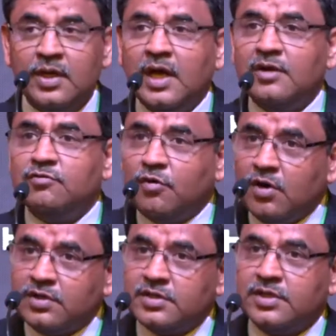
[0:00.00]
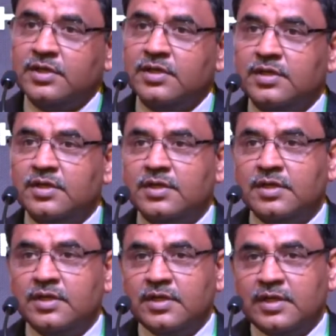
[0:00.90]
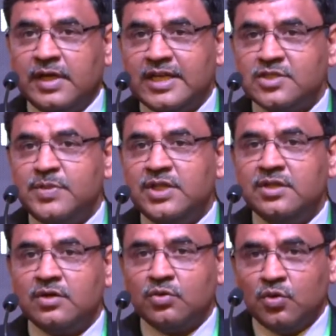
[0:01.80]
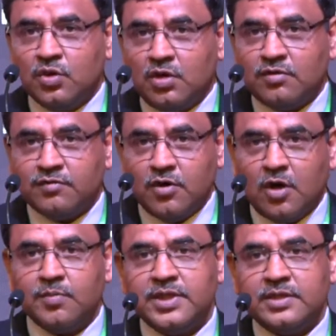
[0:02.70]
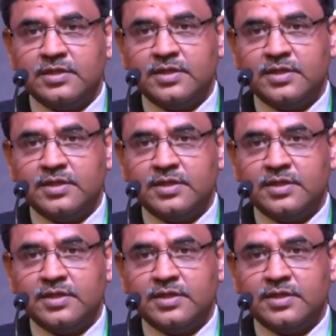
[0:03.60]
And what has been the role of government